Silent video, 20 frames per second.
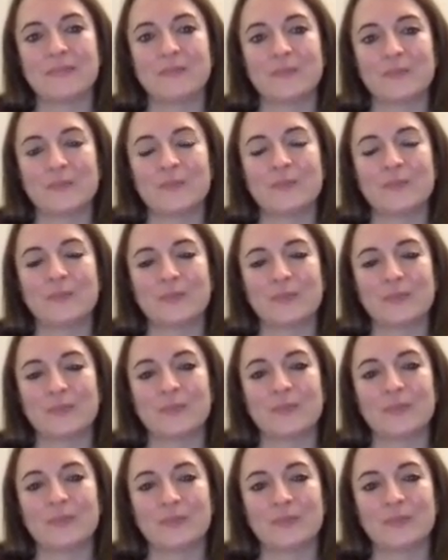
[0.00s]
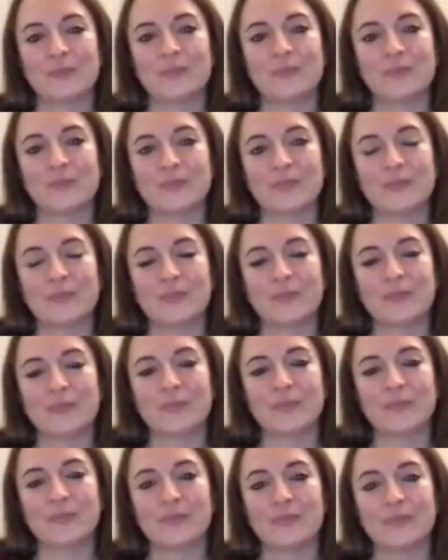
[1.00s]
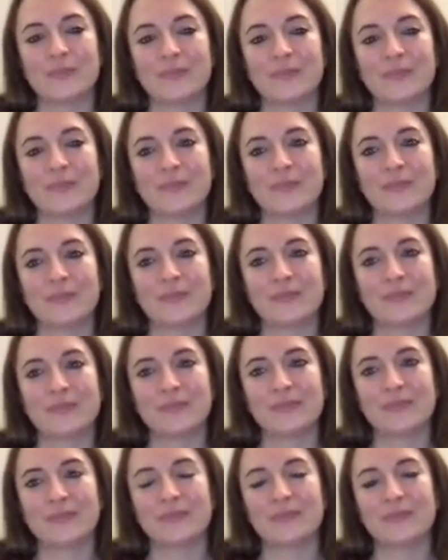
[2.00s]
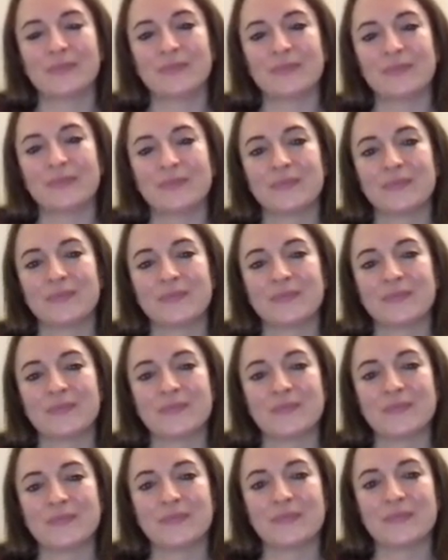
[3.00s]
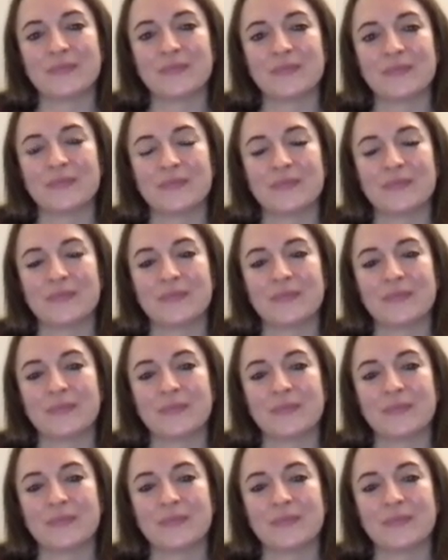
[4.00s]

No words are spoken by the person on screen.